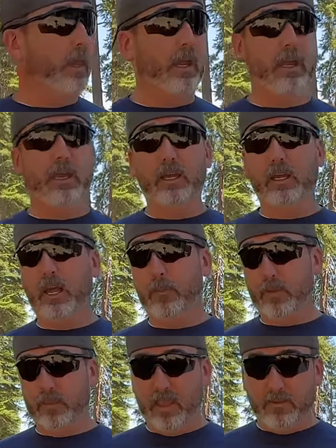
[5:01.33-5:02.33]
uh,
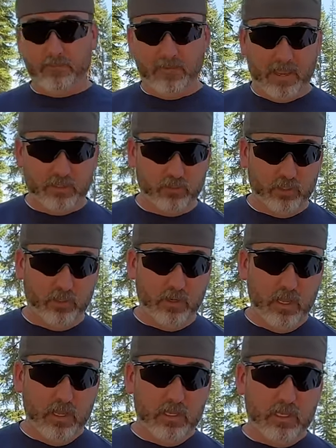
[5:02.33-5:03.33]
up in that fashion
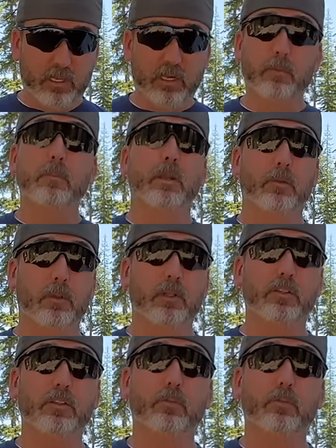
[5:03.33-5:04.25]
in a minimalist